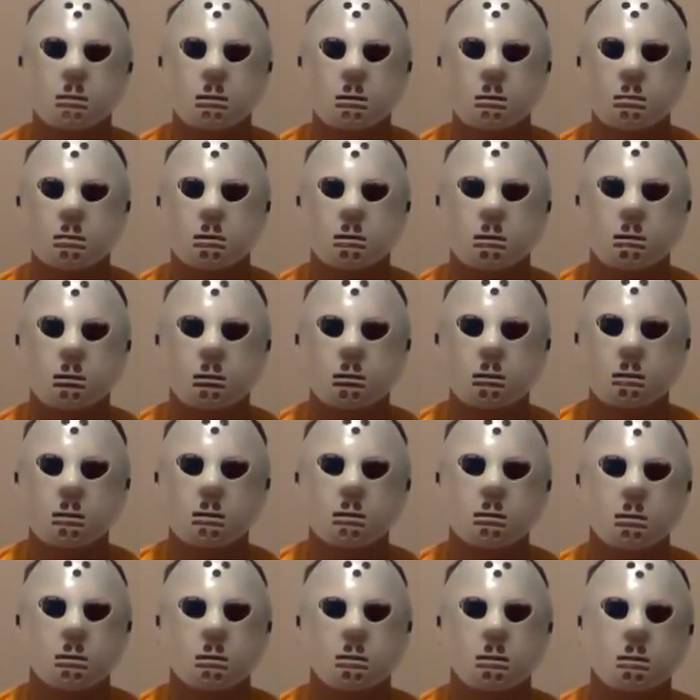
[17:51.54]
This work, I
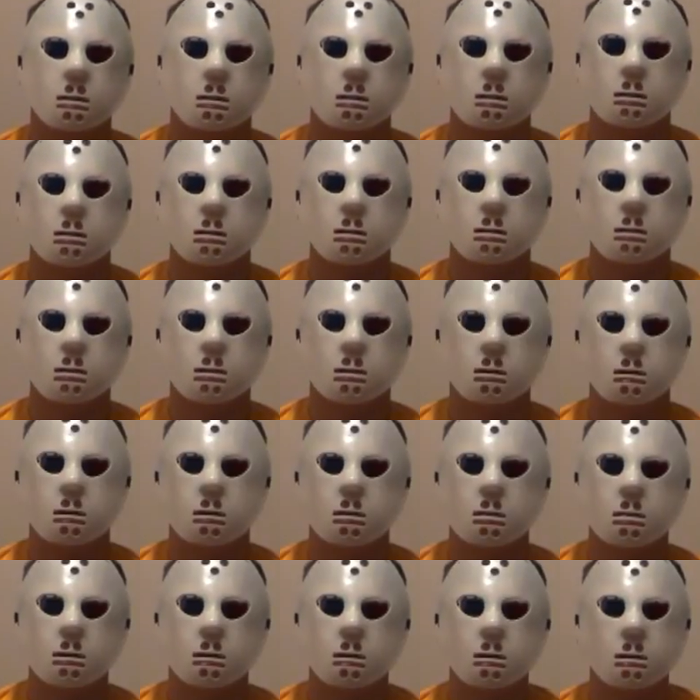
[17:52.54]
actually really liked it, so
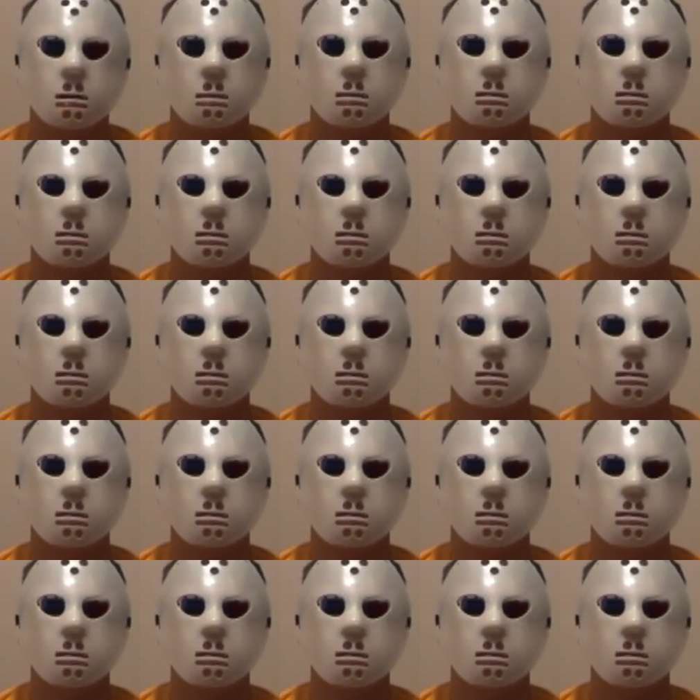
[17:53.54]
I'll try to